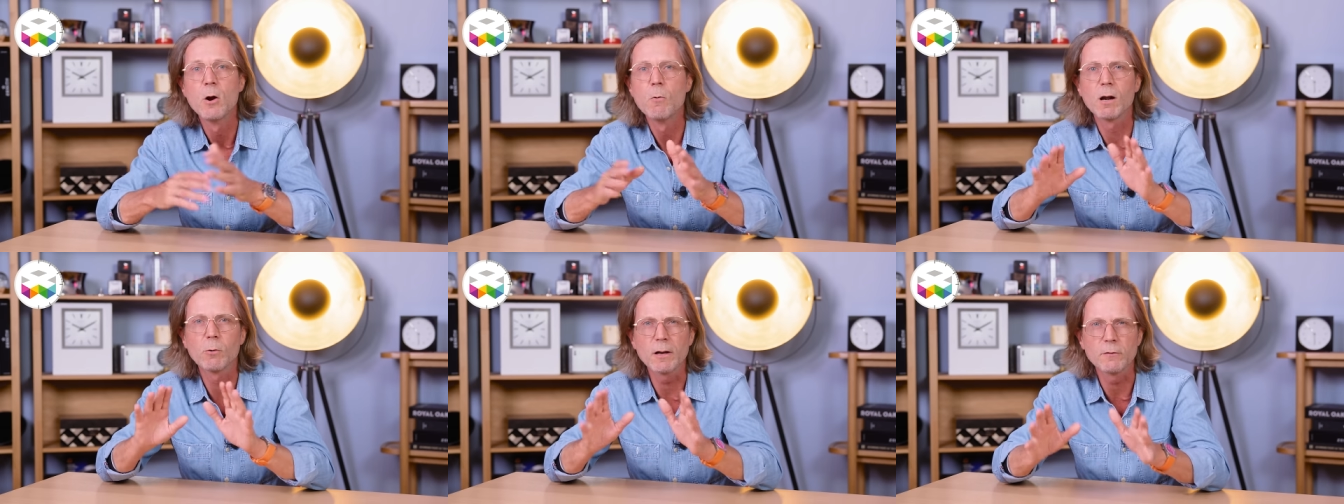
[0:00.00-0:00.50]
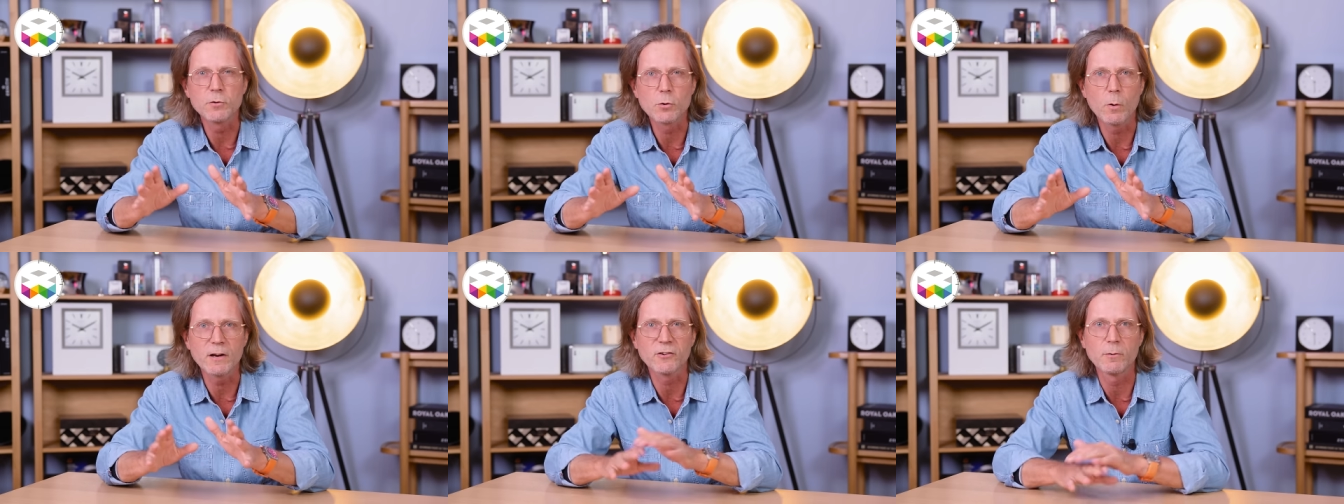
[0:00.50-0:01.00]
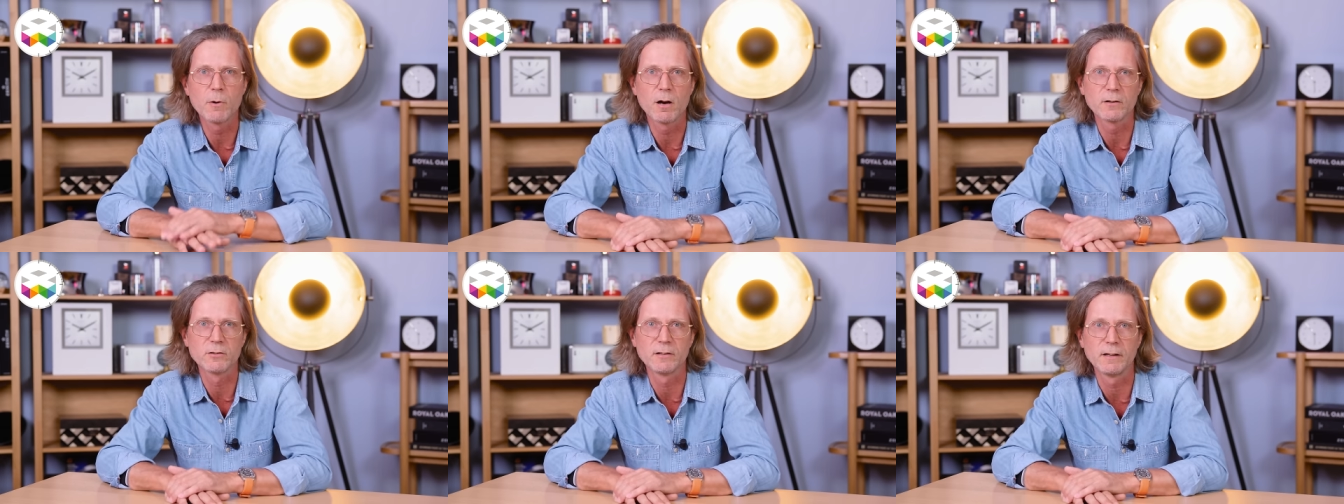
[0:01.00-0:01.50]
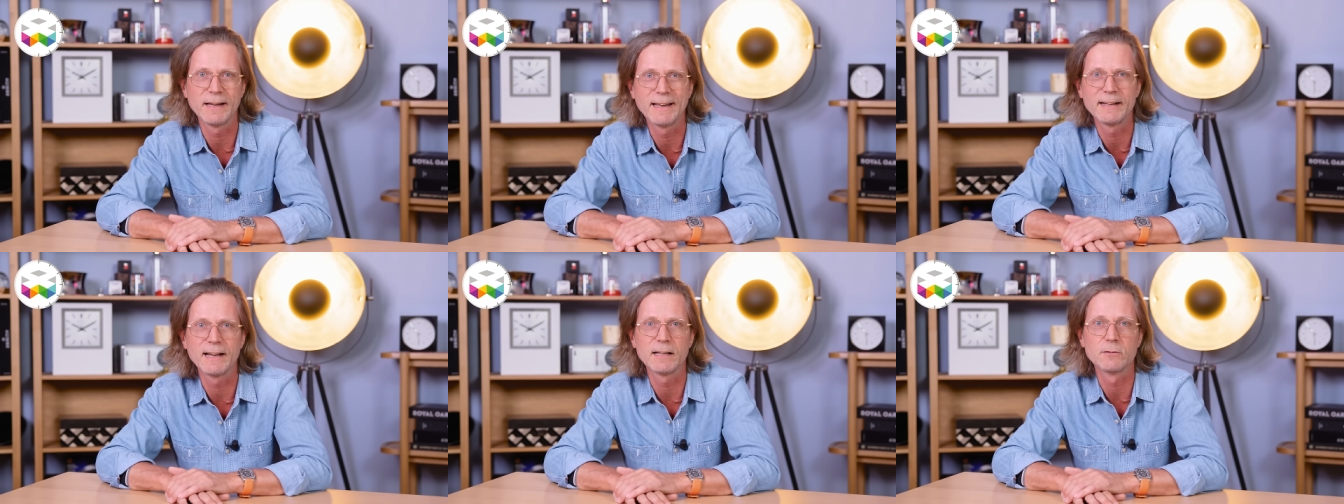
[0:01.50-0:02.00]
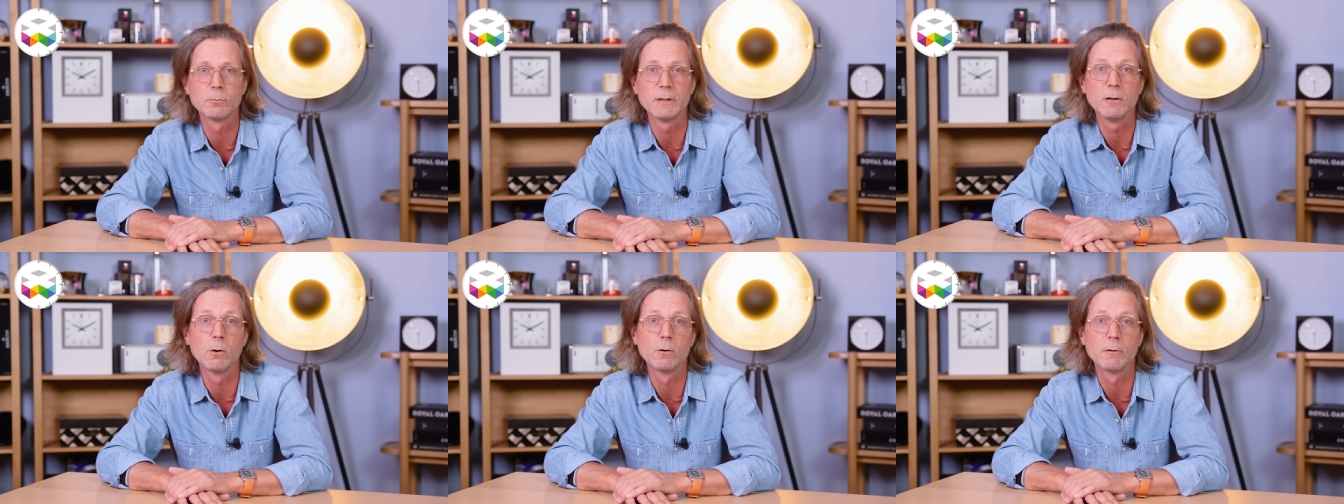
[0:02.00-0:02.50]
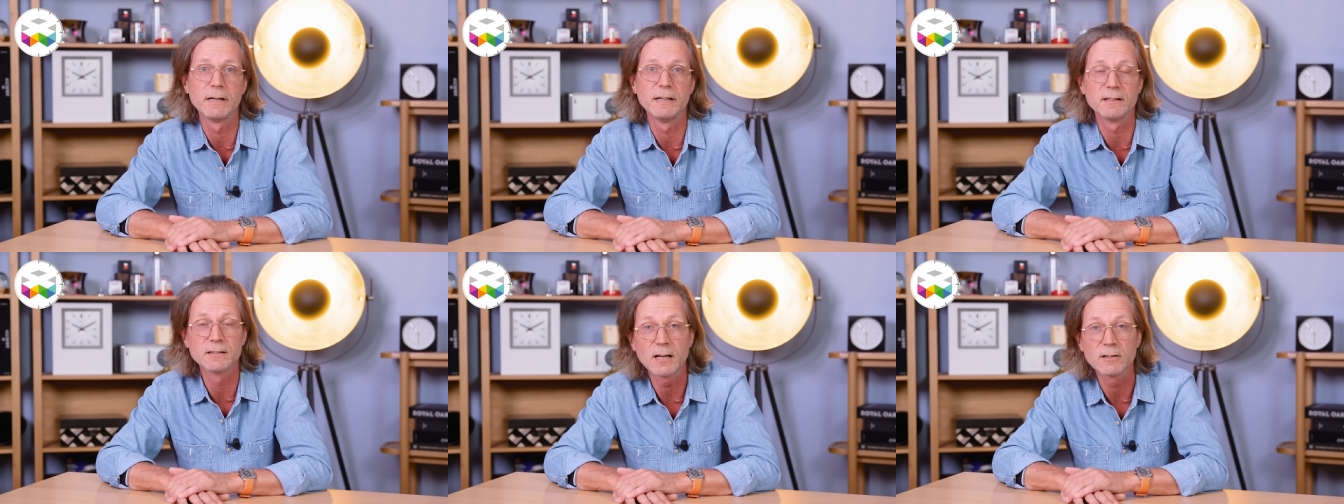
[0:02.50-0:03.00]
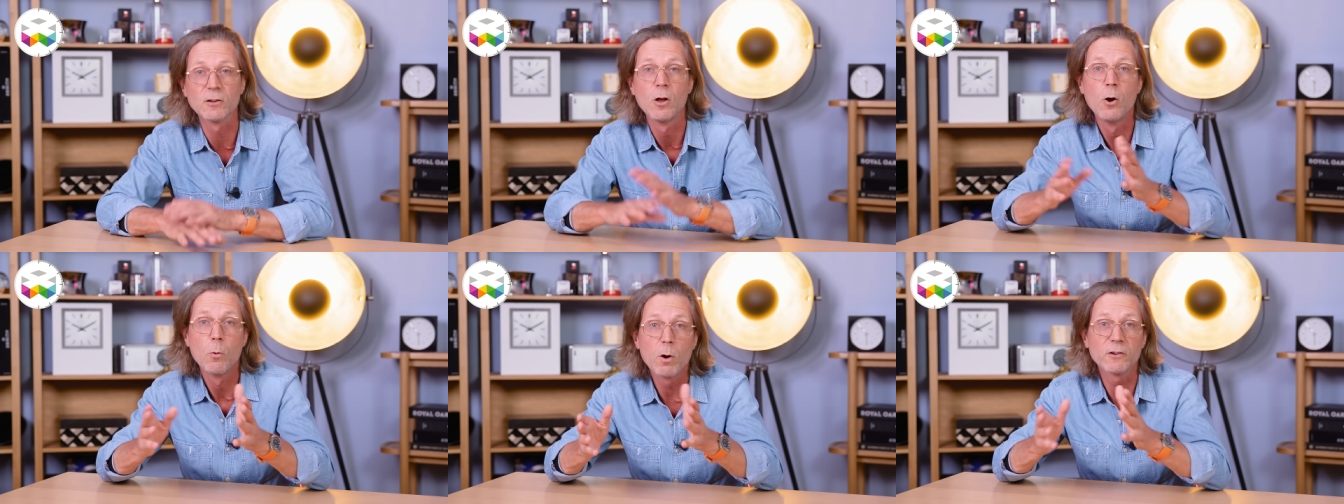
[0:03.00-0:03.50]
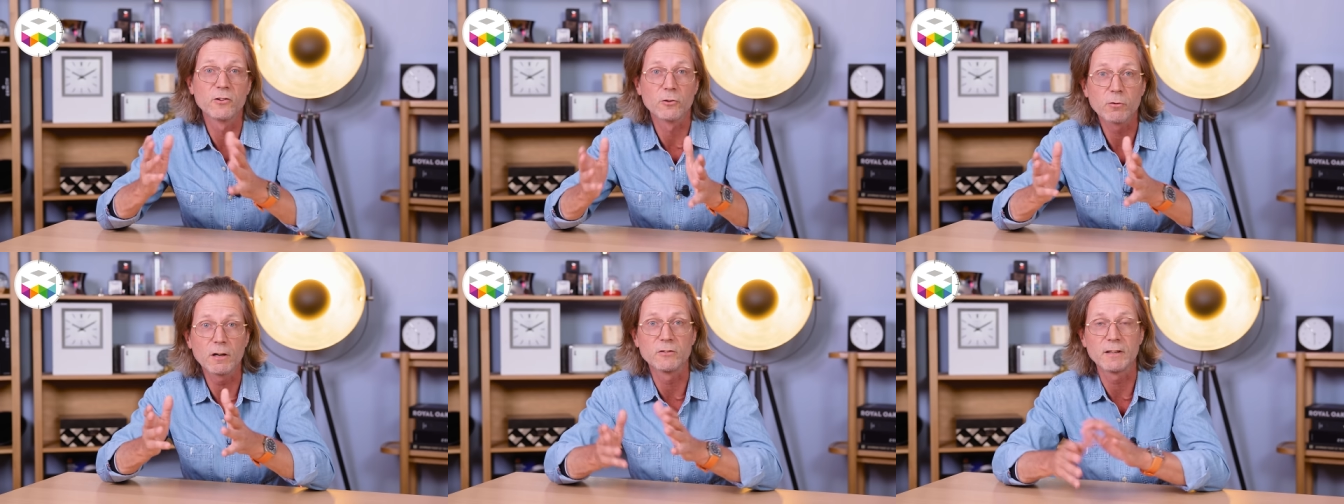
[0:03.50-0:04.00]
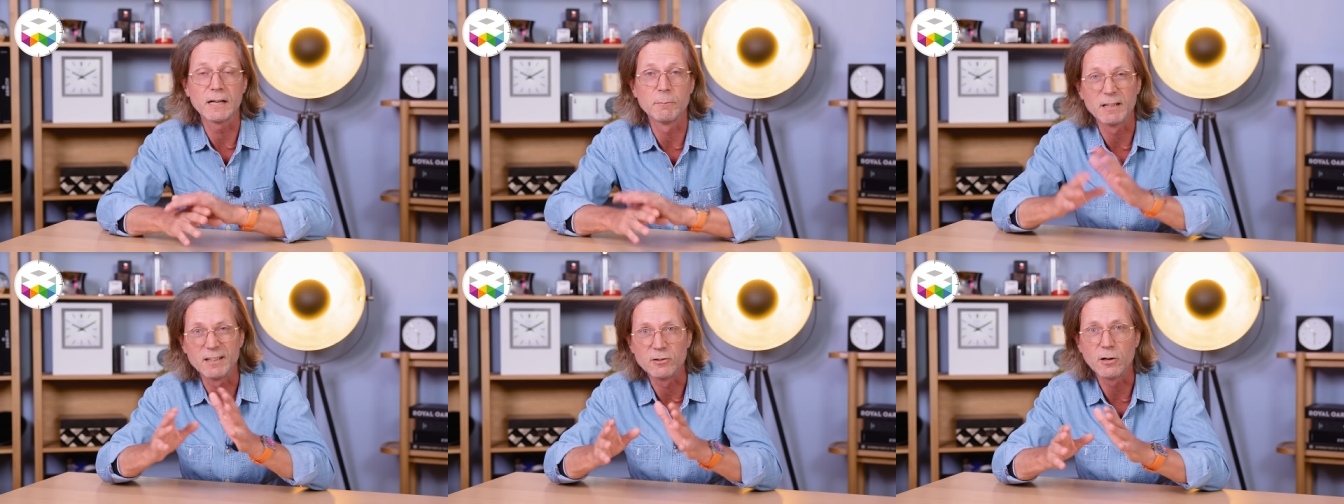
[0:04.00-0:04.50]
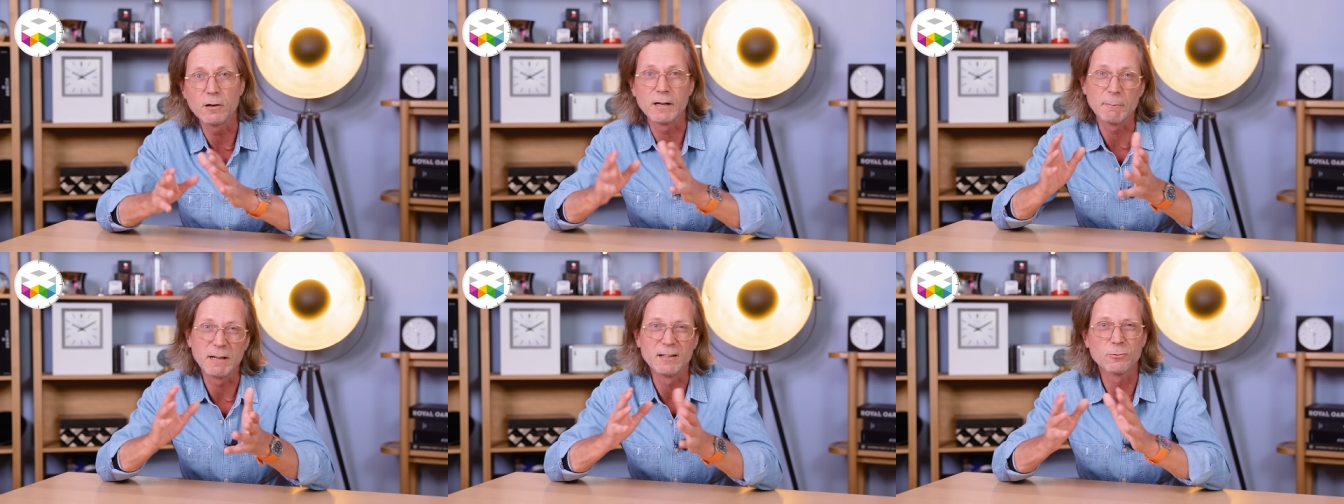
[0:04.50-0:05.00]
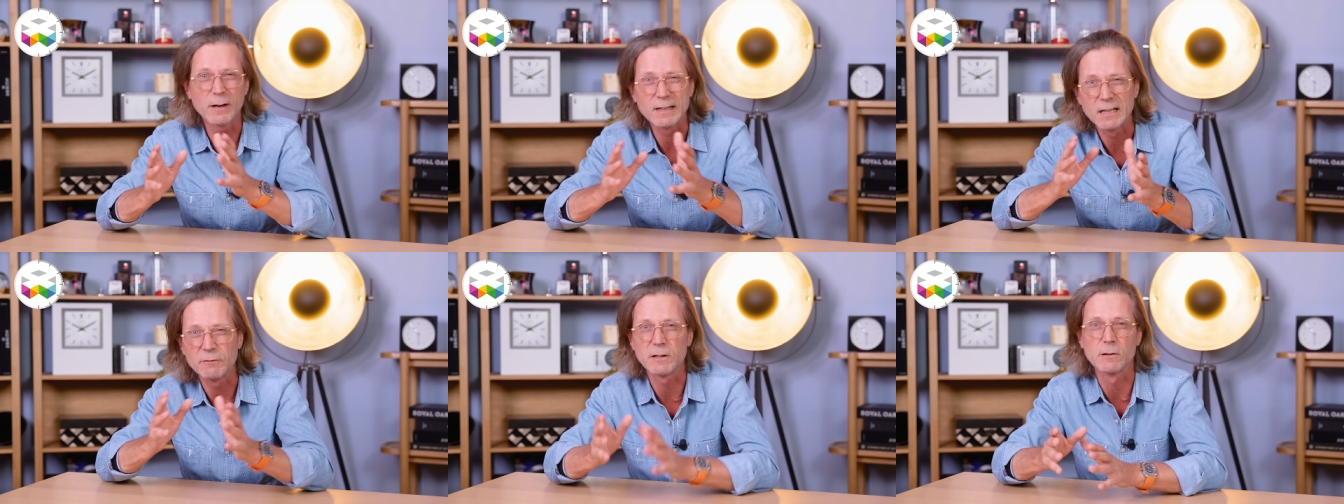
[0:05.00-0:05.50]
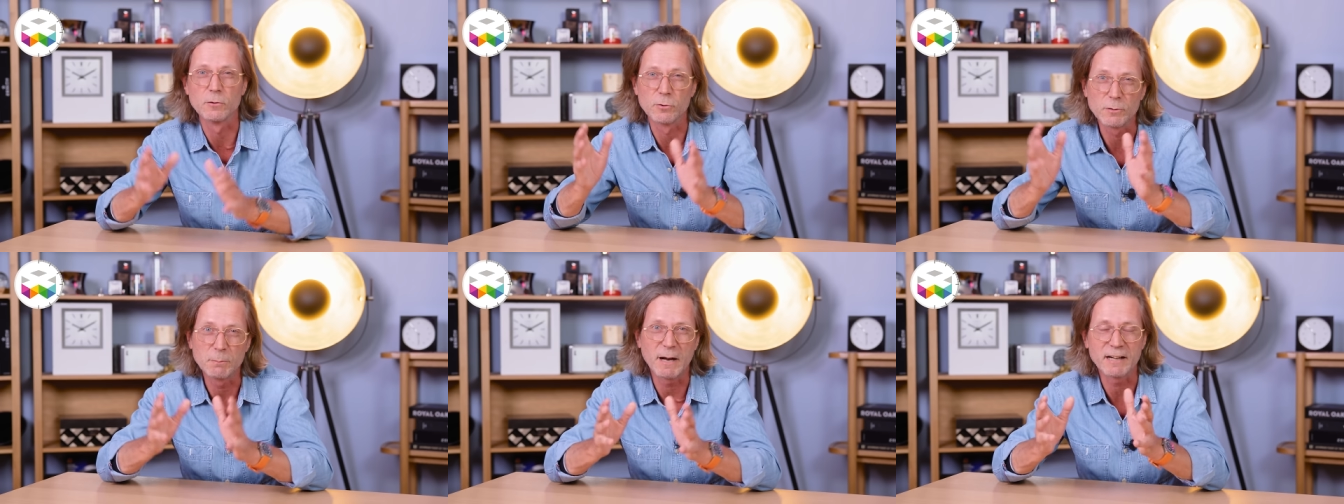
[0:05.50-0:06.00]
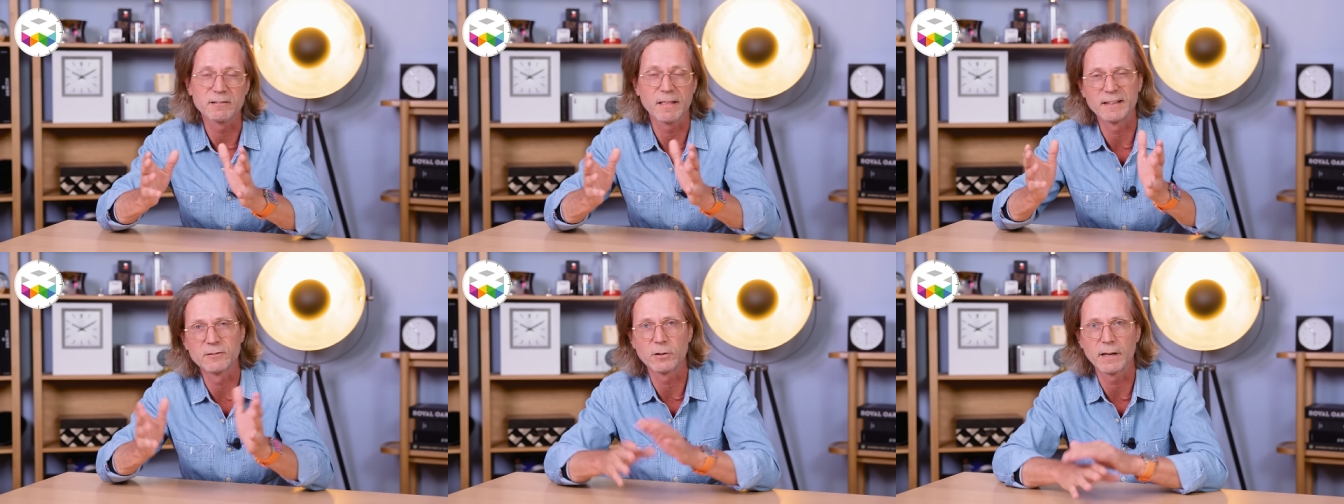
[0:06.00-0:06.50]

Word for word: Well, quite a few question marks. Uh, and as we already discussed, once the trust element is gone, I mean, it's quite difficult to repatch things